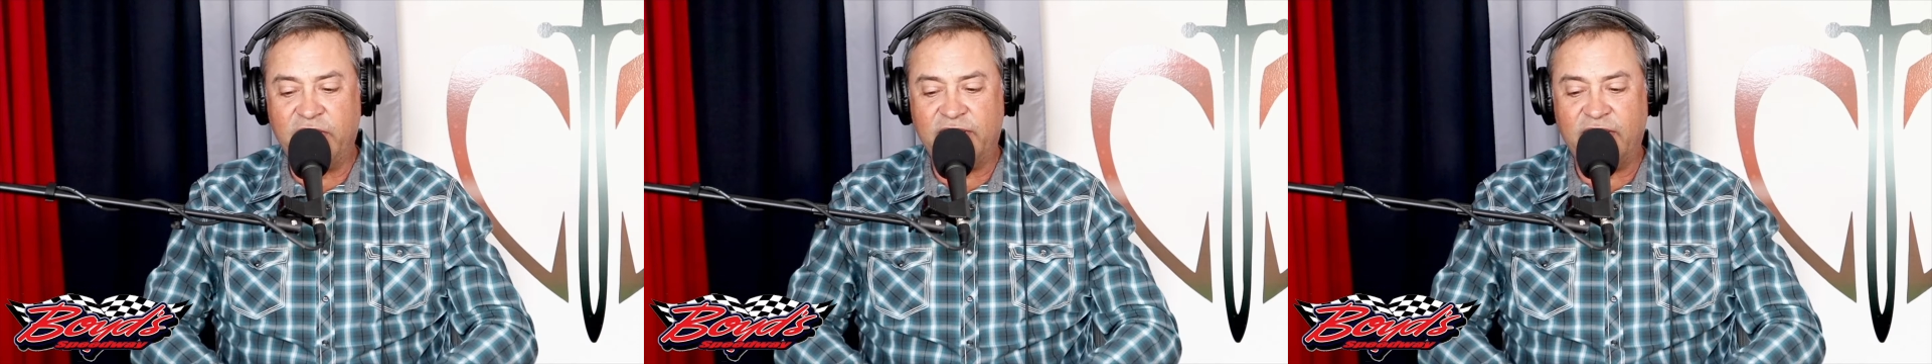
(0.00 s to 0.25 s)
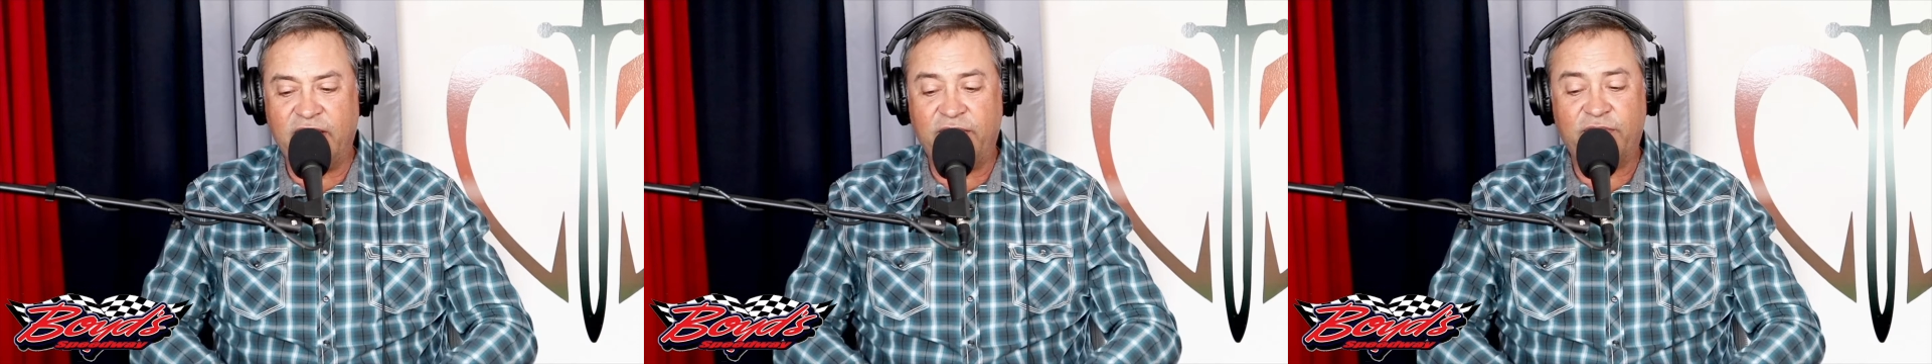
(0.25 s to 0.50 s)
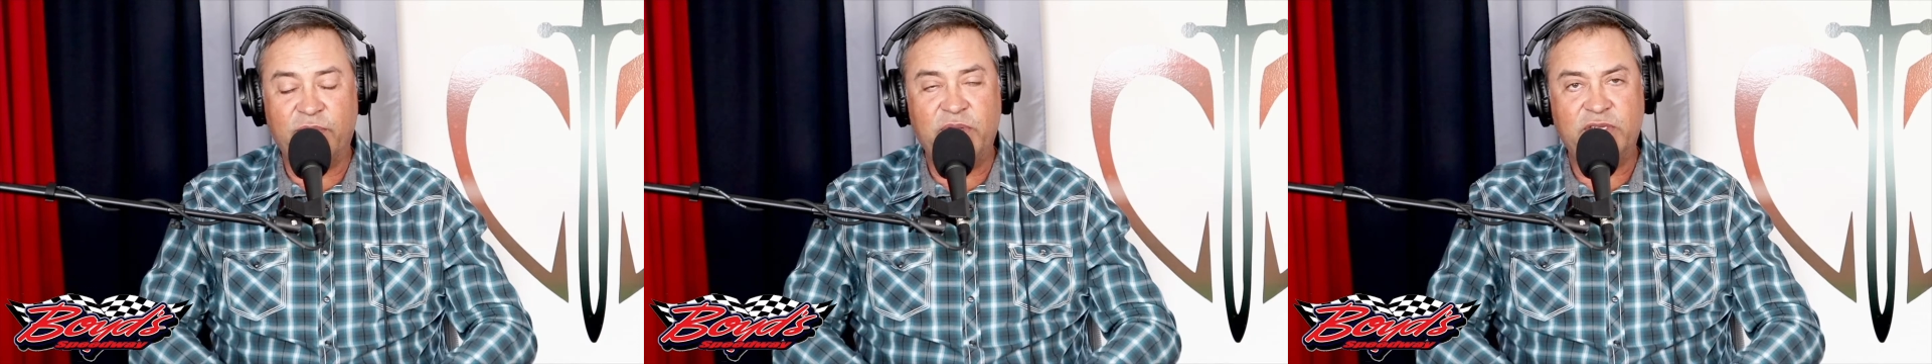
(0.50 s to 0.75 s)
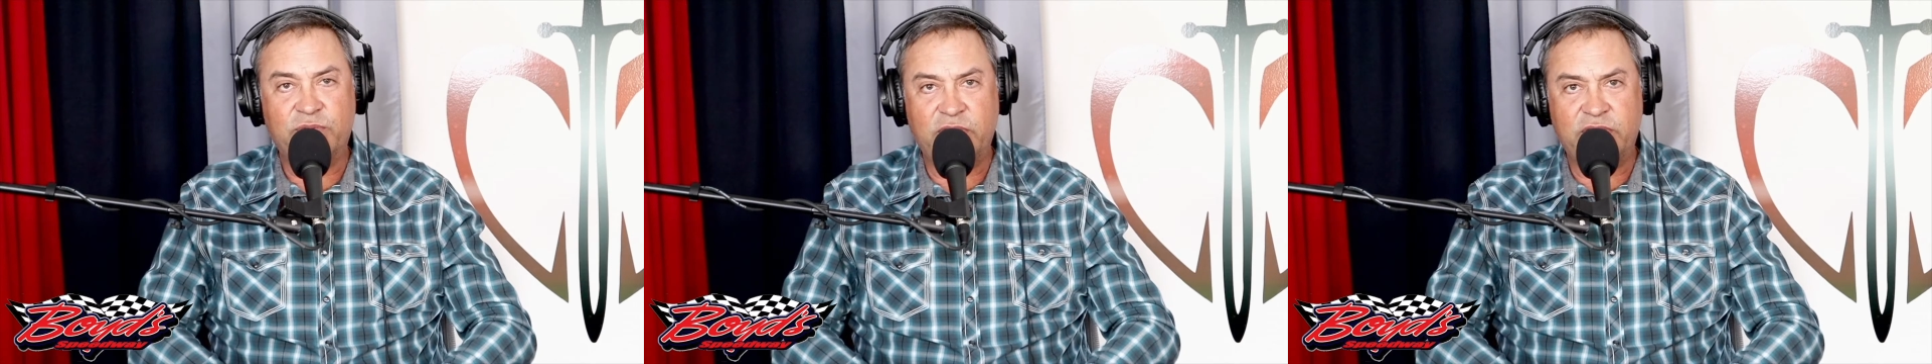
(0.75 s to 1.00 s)
me today from
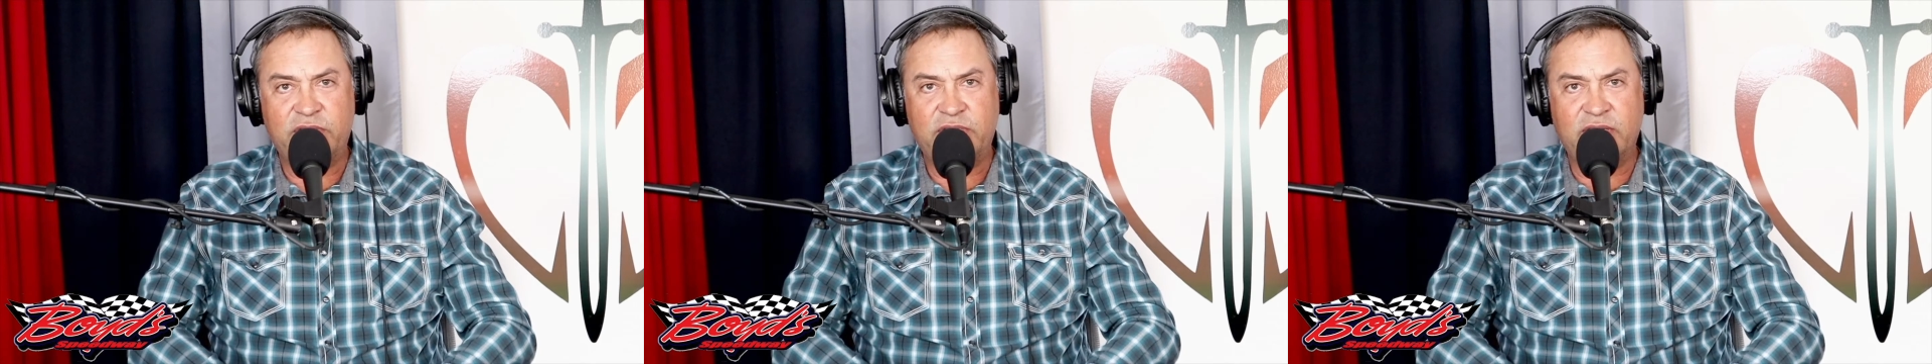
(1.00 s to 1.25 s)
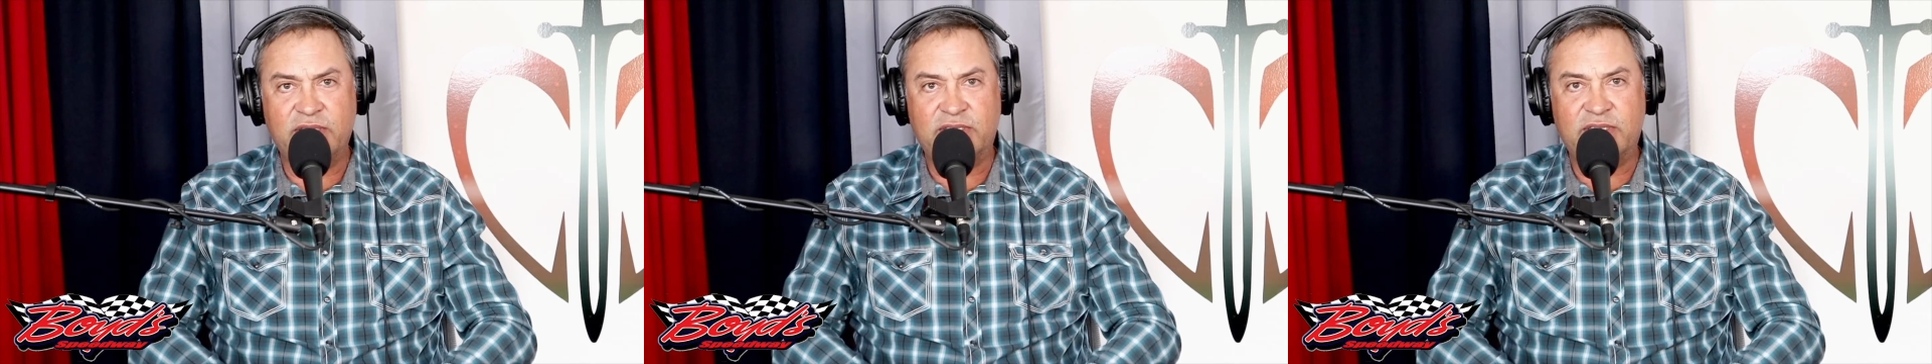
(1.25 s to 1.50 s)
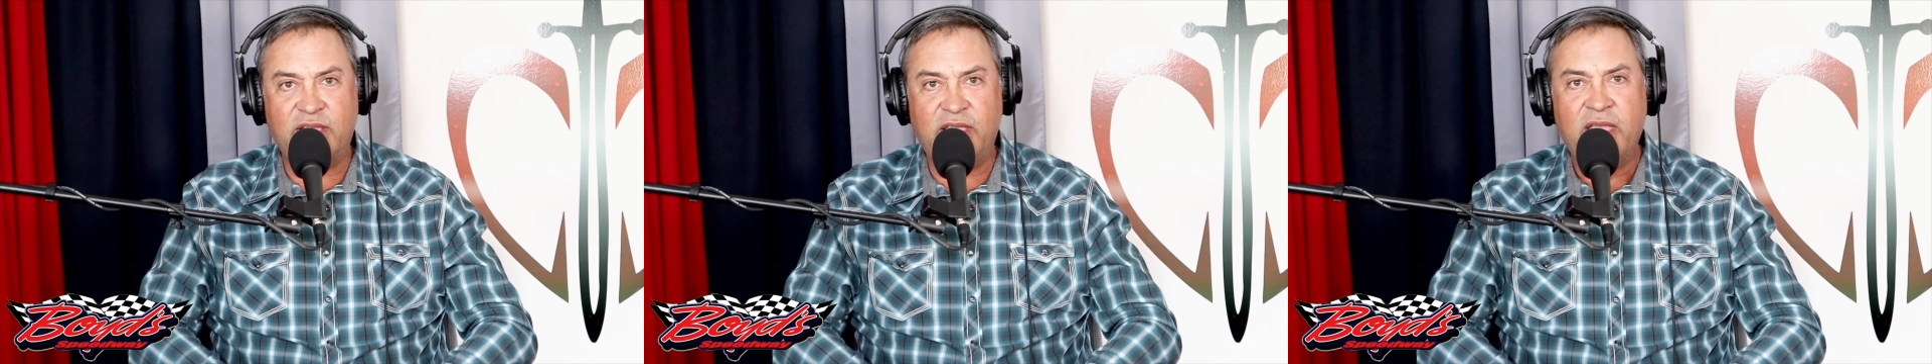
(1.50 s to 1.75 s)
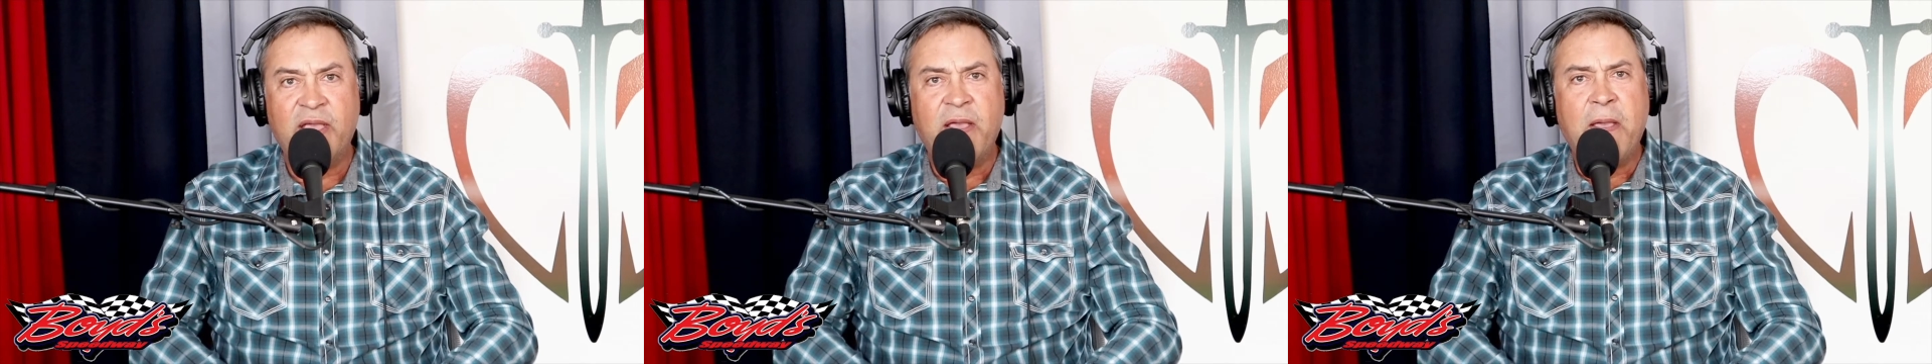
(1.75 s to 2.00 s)
East Ridge, Tennessee.